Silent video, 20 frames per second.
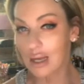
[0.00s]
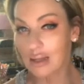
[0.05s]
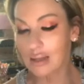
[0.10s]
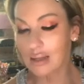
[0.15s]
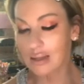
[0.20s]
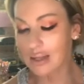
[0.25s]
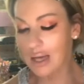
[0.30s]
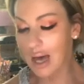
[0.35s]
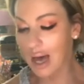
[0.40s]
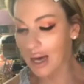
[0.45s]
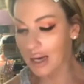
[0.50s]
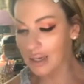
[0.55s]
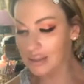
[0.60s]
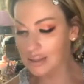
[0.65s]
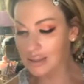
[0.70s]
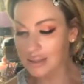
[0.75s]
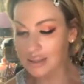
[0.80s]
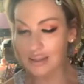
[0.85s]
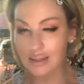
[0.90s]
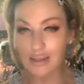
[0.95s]
And that
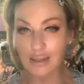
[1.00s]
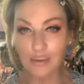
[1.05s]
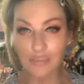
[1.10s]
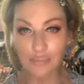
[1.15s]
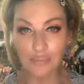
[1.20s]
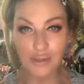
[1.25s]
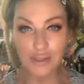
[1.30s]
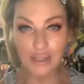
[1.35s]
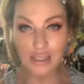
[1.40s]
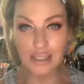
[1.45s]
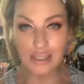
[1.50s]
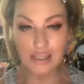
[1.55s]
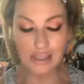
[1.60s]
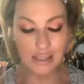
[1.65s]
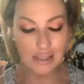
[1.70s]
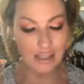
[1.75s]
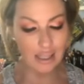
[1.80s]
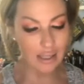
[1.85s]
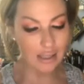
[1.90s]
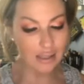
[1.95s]

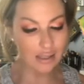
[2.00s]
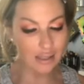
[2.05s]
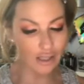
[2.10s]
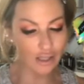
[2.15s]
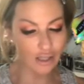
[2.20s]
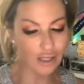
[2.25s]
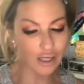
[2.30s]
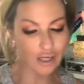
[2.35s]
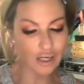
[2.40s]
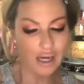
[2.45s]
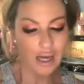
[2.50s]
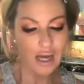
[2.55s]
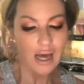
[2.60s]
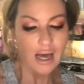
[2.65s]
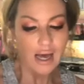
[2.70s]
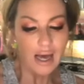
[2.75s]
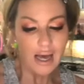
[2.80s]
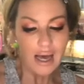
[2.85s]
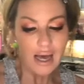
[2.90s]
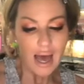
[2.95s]
completes the look.
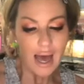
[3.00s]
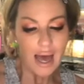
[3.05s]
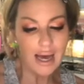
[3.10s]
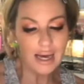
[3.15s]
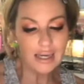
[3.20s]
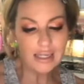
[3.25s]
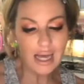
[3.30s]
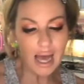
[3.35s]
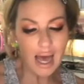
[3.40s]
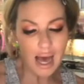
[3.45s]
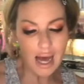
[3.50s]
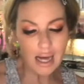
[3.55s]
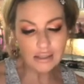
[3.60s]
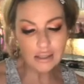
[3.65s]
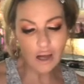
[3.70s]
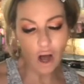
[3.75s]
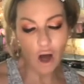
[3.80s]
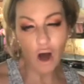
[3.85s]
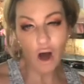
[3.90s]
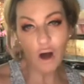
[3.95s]
And
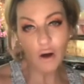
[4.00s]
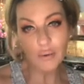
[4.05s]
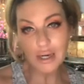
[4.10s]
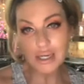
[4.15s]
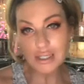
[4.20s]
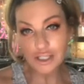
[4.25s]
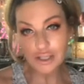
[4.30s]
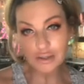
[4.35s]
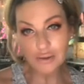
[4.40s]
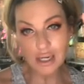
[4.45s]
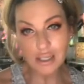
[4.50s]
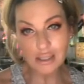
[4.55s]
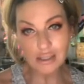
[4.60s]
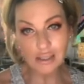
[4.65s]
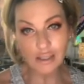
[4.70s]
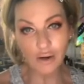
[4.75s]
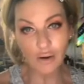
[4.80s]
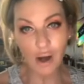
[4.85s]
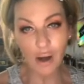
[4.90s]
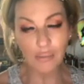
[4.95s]
as always, you
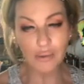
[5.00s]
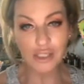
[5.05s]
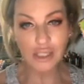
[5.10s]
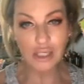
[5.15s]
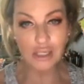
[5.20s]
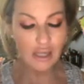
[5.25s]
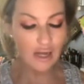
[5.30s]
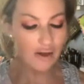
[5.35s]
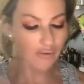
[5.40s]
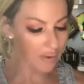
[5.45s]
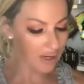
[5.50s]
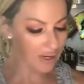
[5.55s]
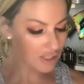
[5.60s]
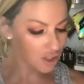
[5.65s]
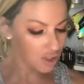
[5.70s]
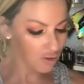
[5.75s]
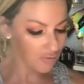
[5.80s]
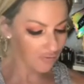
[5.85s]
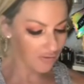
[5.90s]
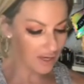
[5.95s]
guys know how much I love my
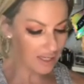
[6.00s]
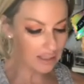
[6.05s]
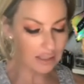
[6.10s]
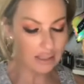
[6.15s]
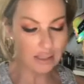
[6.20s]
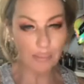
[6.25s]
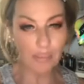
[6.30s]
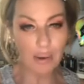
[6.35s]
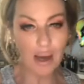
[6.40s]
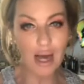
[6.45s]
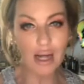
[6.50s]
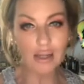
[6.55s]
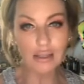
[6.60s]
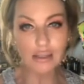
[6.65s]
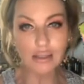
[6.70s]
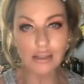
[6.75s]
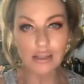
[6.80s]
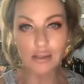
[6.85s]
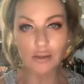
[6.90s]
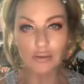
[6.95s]
Too Faced
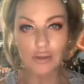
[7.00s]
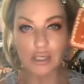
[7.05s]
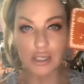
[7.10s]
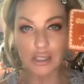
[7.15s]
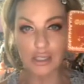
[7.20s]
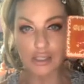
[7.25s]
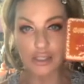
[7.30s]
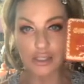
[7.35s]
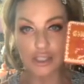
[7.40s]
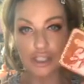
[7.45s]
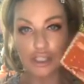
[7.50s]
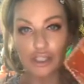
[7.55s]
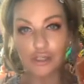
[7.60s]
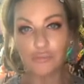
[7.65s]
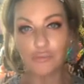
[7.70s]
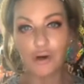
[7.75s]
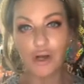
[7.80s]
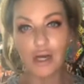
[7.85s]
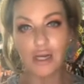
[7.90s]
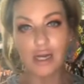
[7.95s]
palette. So the
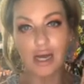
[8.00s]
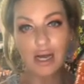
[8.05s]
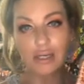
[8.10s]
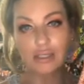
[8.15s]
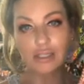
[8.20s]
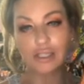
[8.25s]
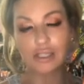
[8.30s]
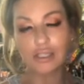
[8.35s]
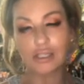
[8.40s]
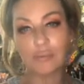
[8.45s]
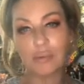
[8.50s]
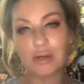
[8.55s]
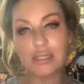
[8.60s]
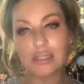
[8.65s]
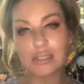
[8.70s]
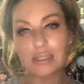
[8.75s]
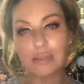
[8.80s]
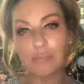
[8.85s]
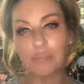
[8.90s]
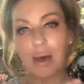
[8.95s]
Gingerbread Extra
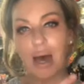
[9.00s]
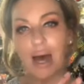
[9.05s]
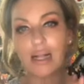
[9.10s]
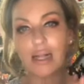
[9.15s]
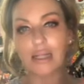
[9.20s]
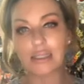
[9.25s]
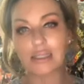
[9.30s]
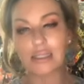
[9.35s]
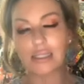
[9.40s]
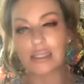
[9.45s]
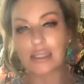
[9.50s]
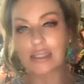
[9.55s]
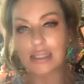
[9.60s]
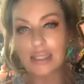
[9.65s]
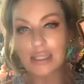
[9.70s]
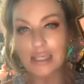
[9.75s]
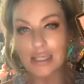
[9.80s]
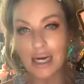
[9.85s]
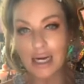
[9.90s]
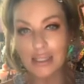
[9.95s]
Spicy palette
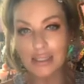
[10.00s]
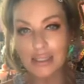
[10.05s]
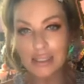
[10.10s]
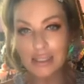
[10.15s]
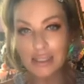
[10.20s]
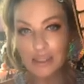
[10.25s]
did not